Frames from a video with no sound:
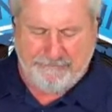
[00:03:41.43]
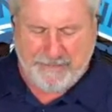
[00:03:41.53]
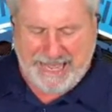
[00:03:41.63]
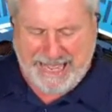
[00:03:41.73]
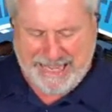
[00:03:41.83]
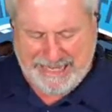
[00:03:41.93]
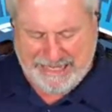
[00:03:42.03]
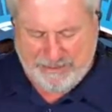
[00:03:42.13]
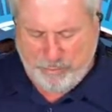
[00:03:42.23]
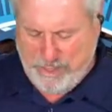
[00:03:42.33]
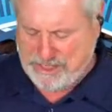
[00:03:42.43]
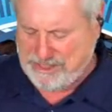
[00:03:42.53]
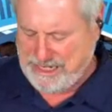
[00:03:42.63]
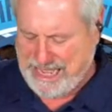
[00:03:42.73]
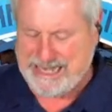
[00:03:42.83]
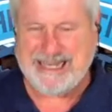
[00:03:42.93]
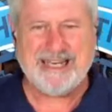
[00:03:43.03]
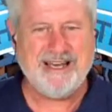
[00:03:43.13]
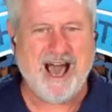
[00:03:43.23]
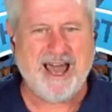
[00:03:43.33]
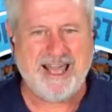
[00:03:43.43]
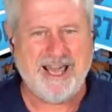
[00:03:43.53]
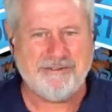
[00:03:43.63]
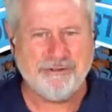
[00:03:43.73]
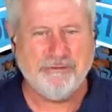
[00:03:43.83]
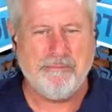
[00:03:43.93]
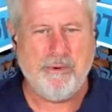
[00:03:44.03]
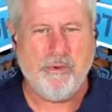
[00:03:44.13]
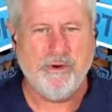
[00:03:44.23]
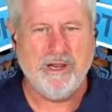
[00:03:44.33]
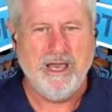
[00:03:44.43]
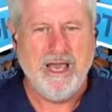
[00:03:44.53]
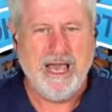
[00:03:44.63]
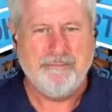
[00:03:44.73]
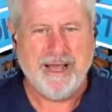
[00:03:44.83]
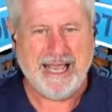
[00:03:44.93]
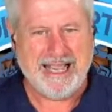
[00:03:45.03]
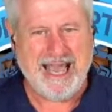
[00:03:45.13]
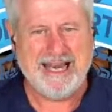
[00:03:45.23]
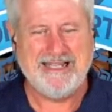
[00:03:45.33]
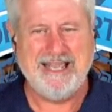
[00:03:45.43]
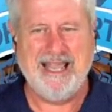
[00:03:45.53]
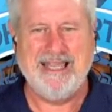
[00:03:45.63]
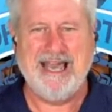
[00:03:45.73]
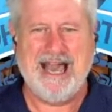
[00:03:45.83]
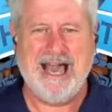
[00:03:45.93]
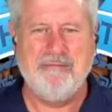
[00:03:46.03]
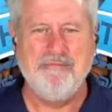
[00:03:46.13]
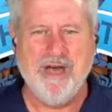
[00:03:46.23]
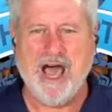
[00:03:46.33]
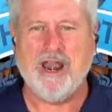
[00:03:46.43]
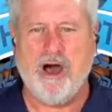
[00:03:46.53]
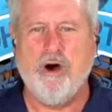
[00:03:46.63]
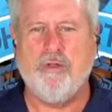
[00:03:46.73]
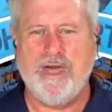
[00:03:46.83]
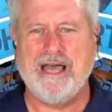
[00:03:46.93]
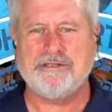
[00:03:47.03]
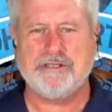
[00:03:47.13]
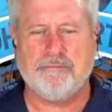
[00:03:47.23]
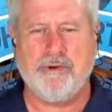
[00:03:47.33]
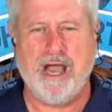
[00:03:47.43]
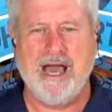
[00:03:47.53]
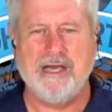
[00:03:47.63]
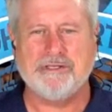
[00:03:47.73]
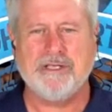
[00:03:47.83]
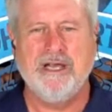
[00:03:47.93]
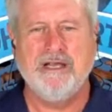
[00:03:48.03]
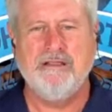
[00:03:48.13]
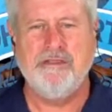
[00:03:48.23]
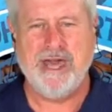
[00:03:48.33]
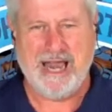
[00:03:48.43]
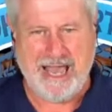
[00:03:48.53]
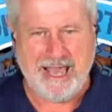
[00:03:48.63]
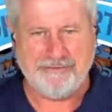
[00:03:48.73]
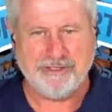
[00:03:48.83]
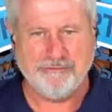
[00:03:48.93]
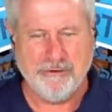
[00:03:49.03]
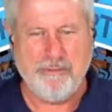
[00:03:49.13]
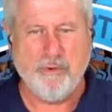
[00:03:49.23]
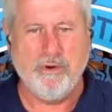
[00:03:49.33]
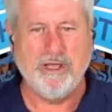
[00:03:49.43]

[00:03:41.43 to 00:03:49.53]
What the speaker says: I wish that I did not have to report, but I got to tell you, I'm not all that surprised that I have to report